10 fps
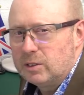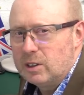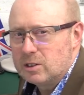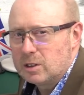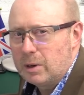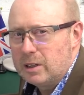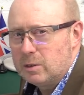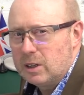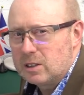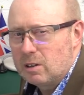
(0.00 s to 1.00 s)
future is I might
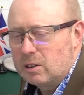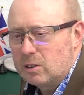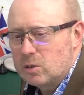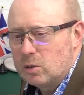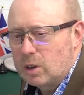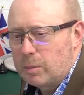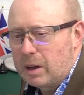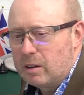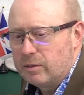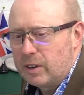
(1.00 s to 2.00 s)
do a historical talk
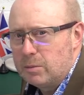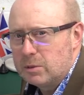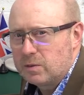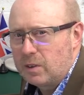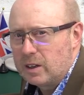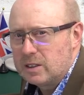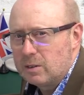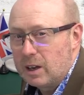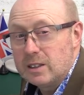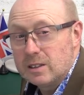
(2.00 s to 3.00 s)
about famous
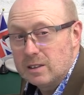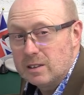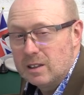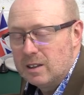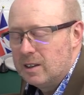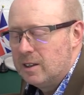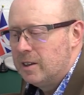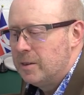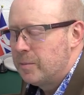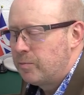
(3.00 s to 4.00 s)
fighter aces.
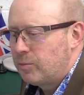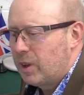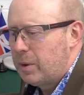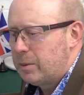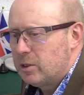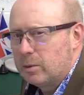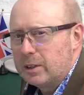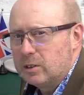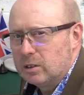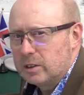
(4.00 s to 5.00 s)
We'll maybe talk
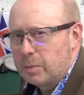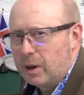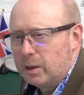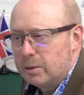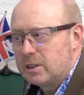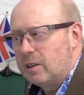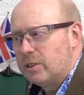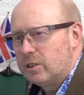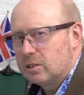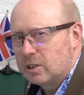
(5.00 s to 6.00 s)
about Douglas Bader. But
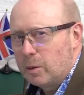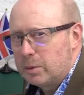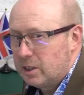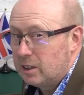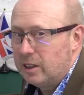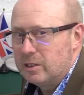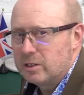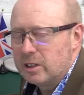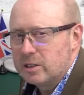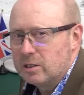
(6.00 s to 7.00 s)
Stanford Tuck's got a particularly
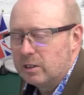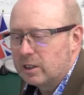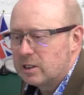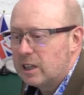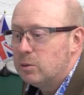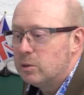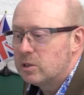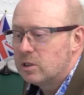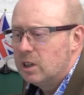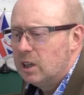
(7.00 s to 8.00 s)
interesting story because he
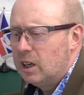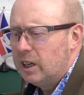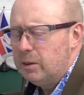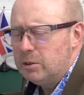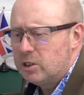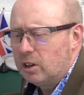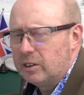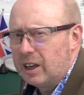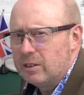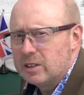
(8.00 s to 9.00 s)
was he was
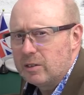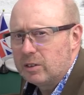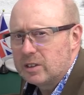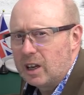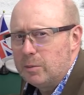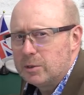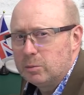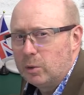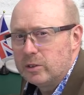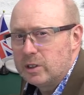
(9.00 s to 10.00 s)
shot down several times,
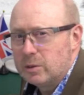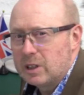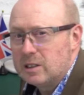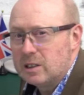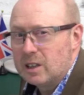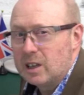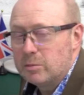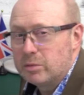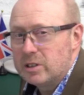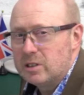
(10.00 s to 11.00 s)
and once he was actually
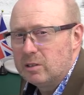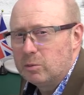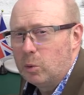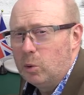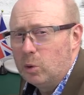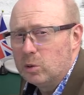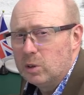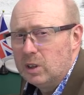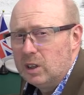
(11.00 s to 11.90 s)
taken prisoner of war